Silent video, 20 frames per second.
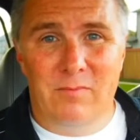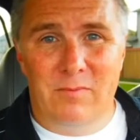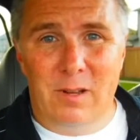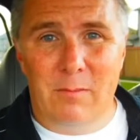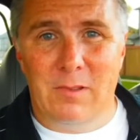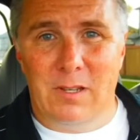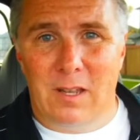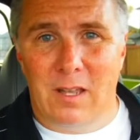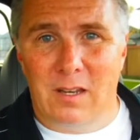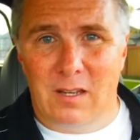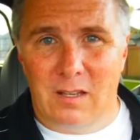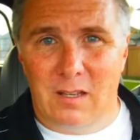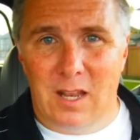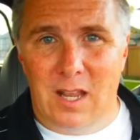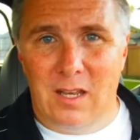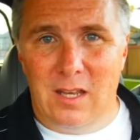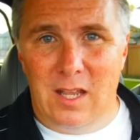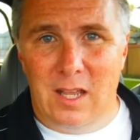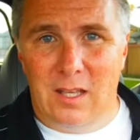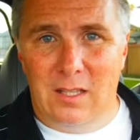Probably not a good
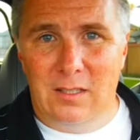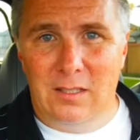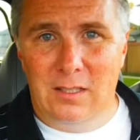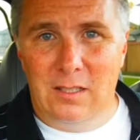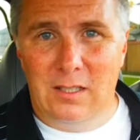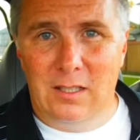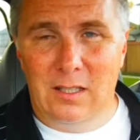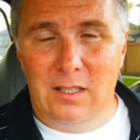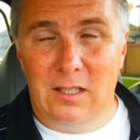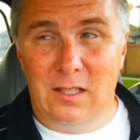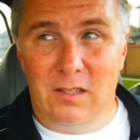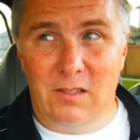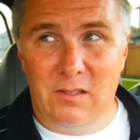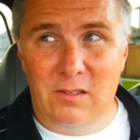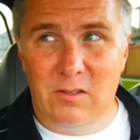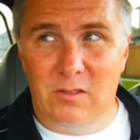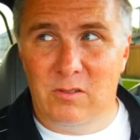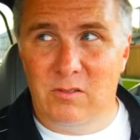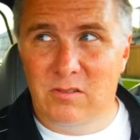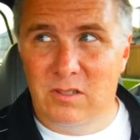idea.
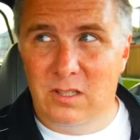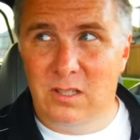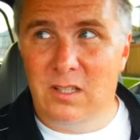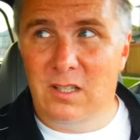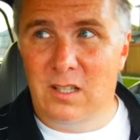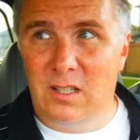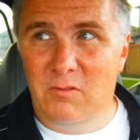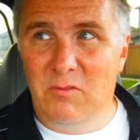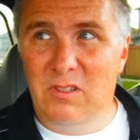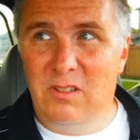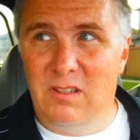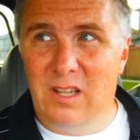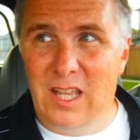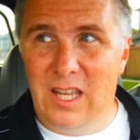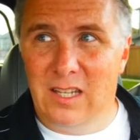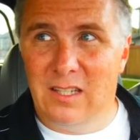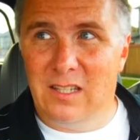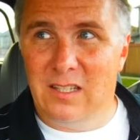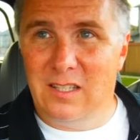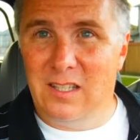Although, I would
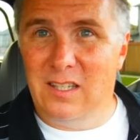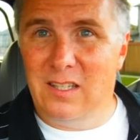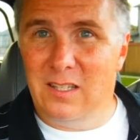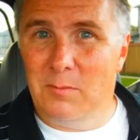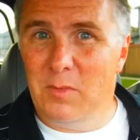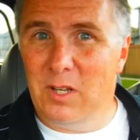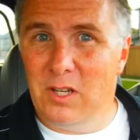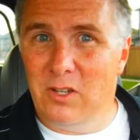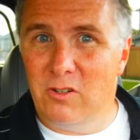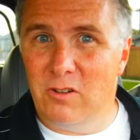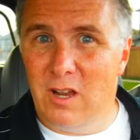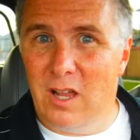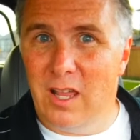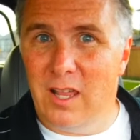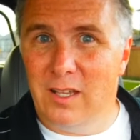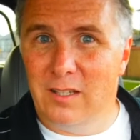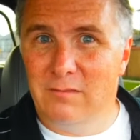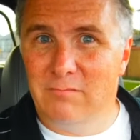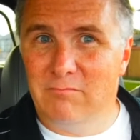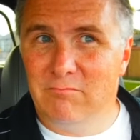like to see somebody
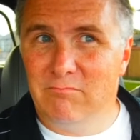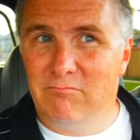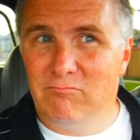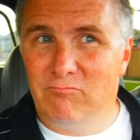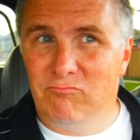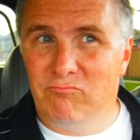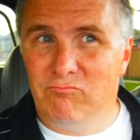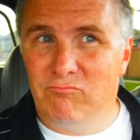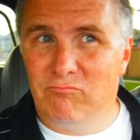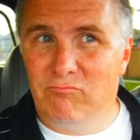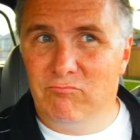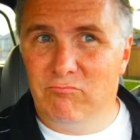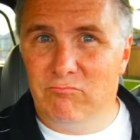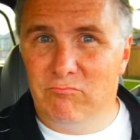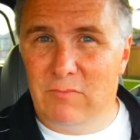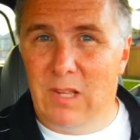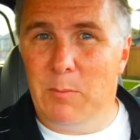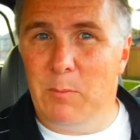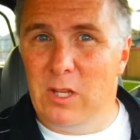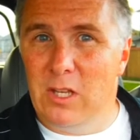try.
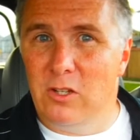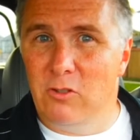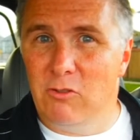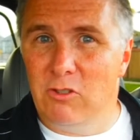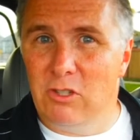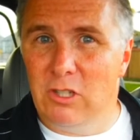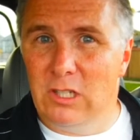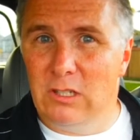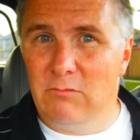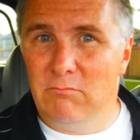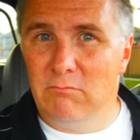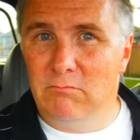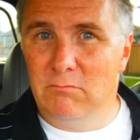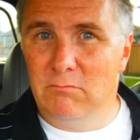That'd be interesting.